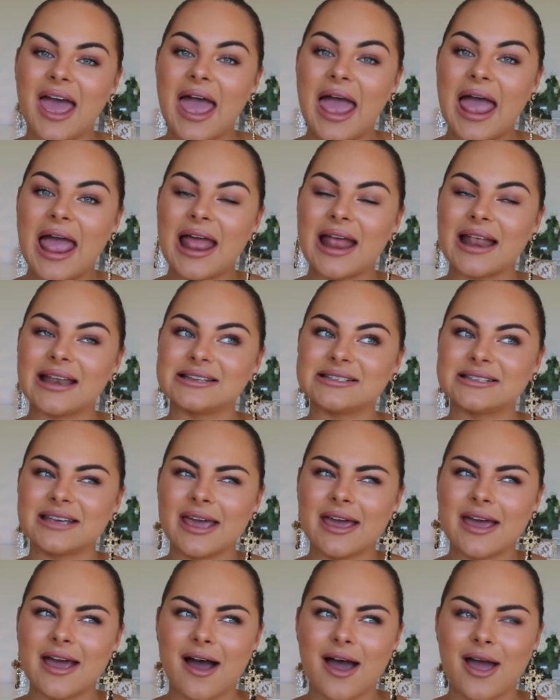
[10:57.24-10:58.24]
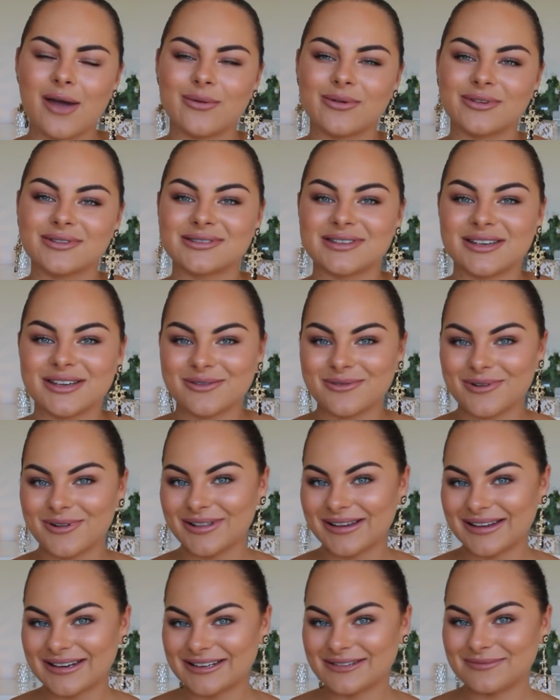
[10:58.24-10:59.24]
And yeah, I will see you all
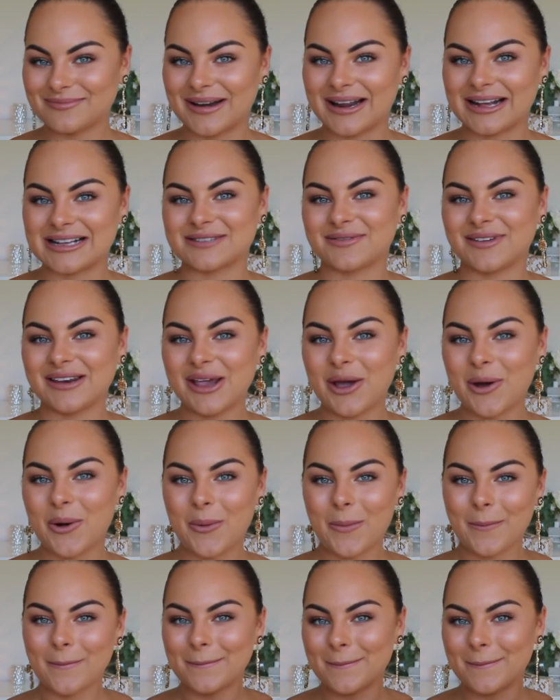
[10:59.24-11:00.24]
in my next video.